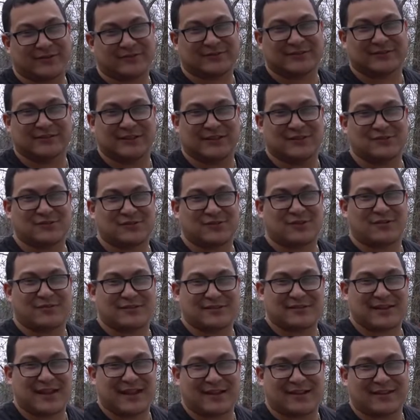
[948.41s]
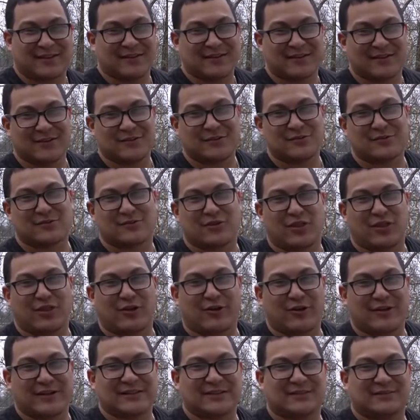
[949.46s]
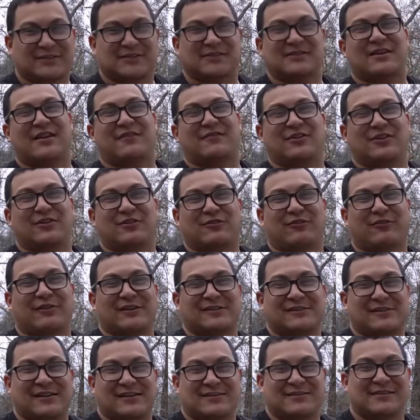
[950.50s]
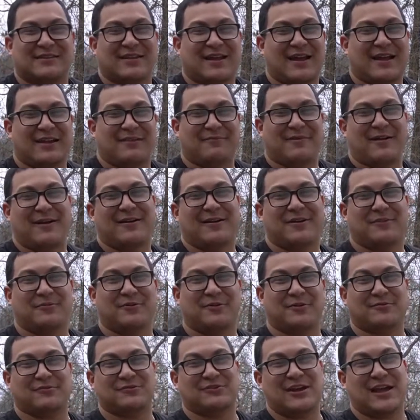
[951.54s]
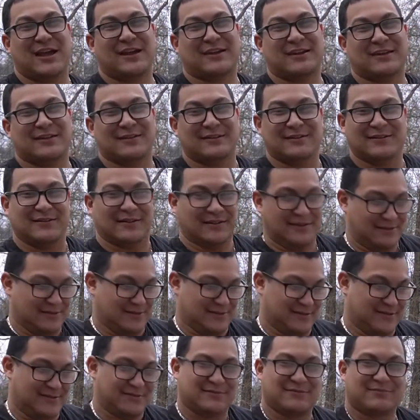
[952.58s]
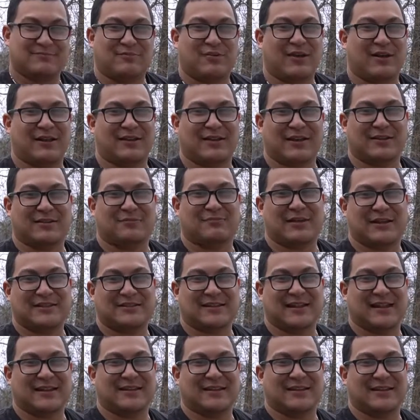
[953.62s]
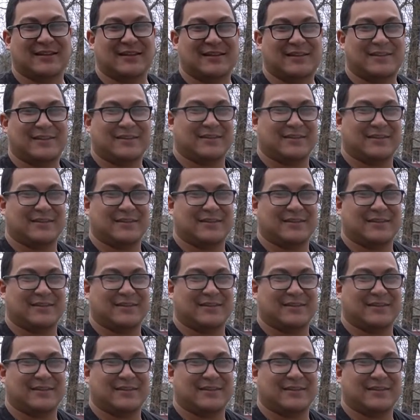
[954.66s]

you know, so it's like 37 degrees outside. I'm out here with no jacket. Probably not the best idea.